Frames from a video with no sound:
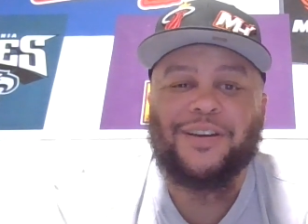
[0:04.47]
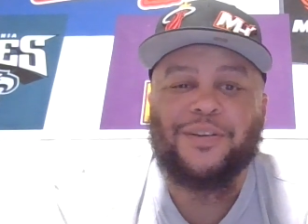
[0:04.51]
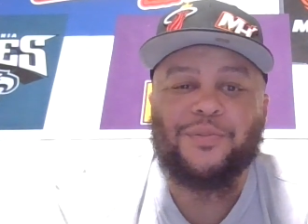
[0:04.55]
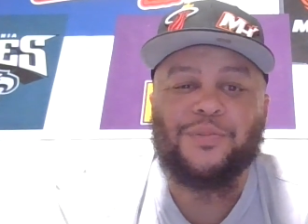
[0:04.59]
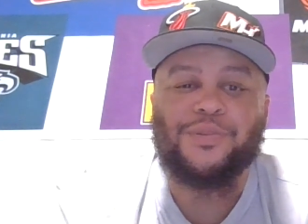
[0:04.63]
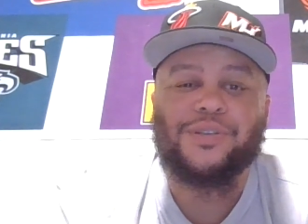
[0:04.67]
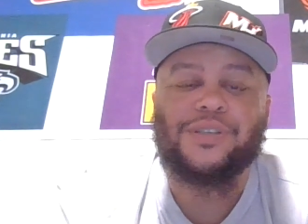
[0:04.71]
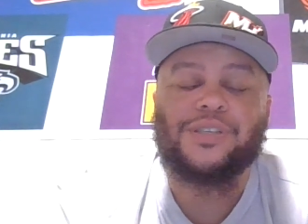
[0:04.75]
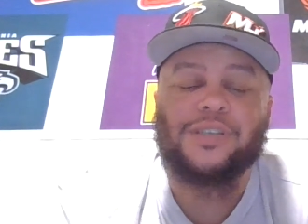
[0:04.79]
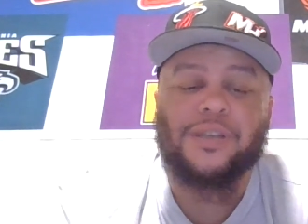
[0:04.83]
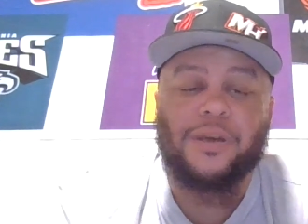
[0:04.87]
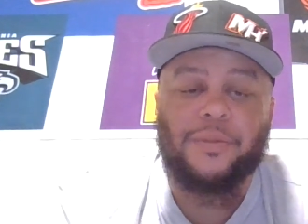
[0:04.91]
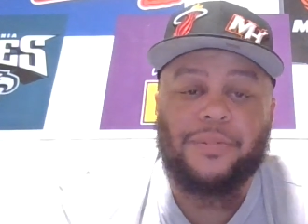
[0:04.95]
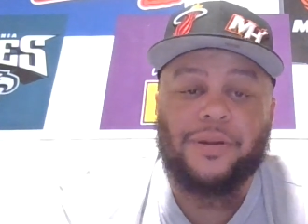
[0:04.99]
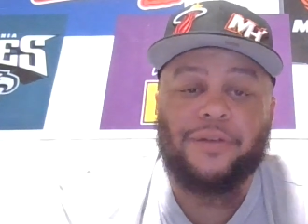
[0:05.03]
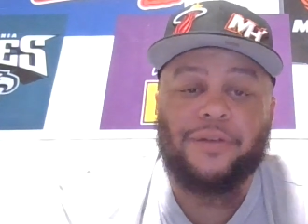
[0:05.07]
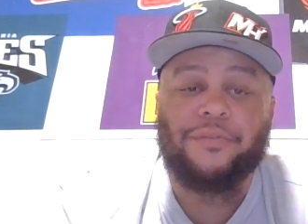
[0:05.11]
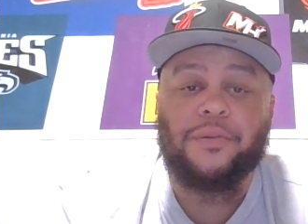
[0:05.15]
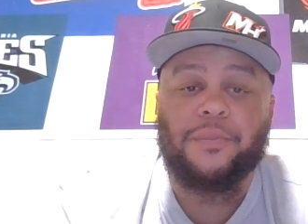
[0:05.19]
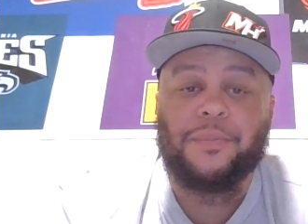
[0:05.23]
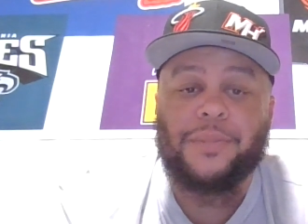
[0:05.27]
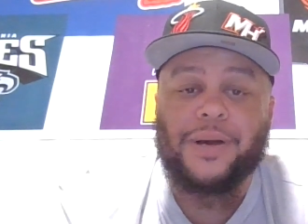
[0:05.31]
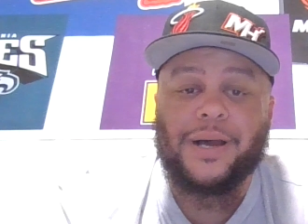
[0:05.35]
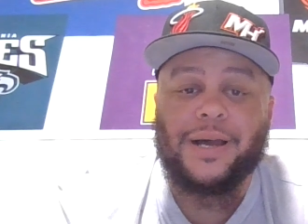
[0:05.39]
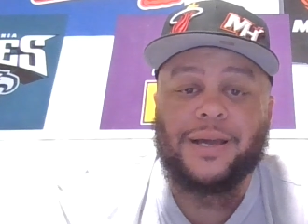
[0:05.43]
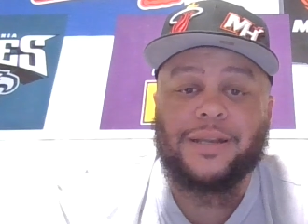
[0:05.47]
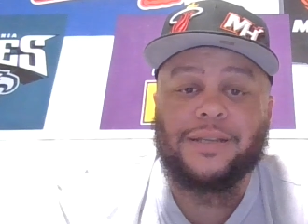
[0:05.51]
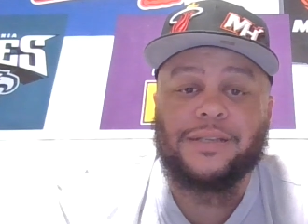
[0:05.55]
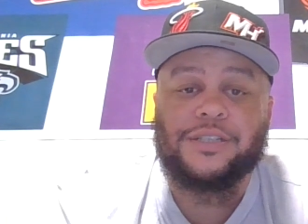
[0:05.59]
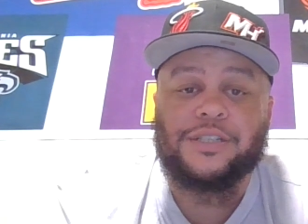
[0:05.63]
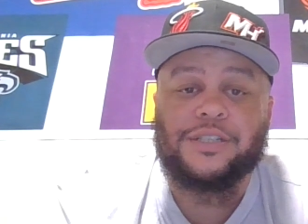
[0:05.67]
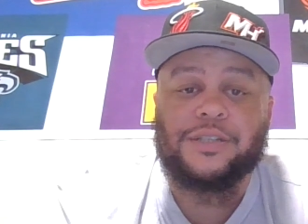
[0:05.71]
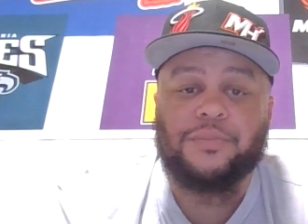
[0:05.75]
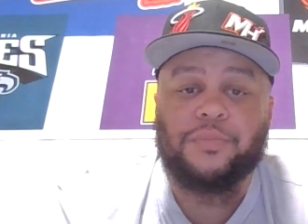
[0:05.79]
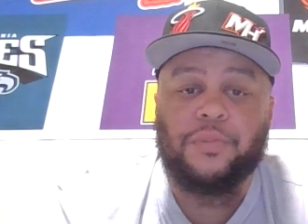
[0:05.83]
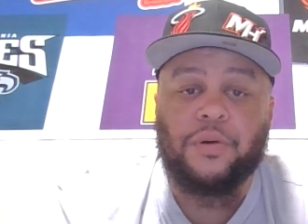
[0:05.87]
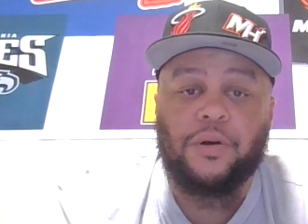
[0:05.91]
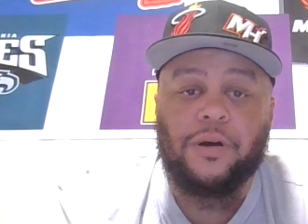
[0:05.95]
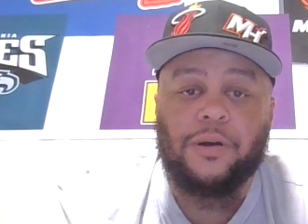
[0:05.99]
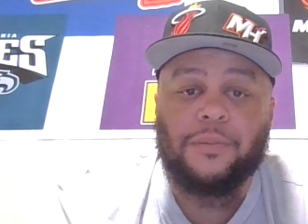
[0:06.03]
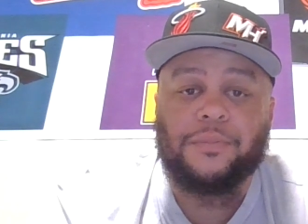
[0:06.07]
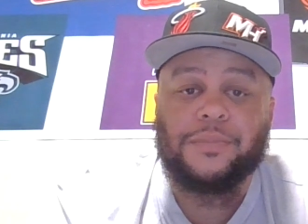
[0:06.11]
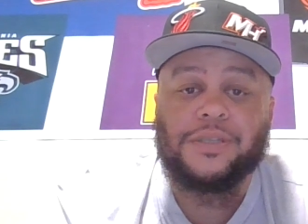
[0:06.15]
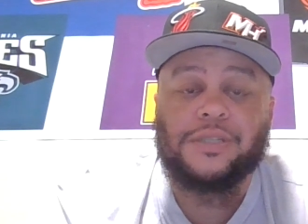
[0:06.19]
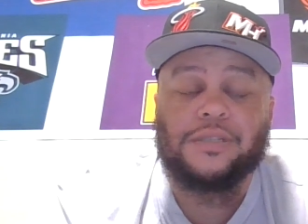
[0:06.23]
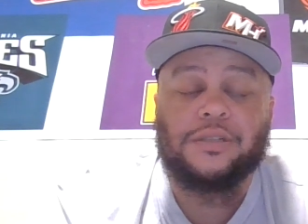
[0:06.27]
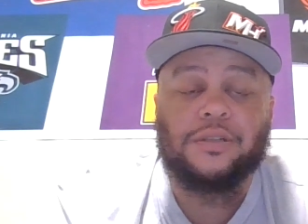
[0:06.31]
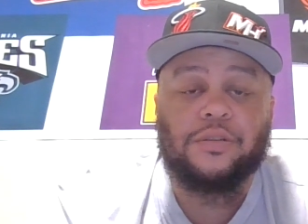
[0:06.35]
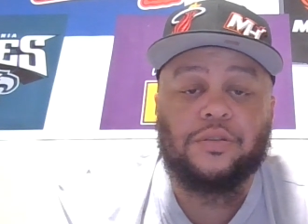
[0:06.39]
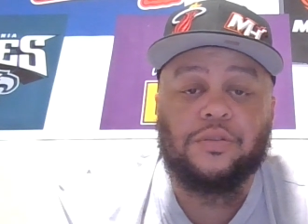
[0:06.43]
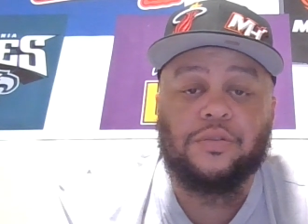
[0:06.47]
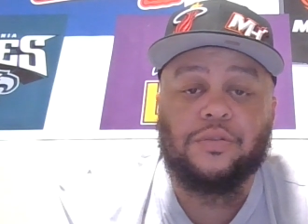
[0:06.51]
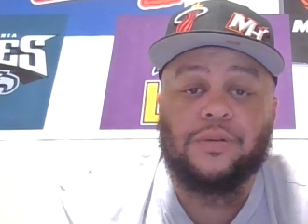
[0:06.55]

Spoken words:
What's up, everybody? It's your boy, Mr.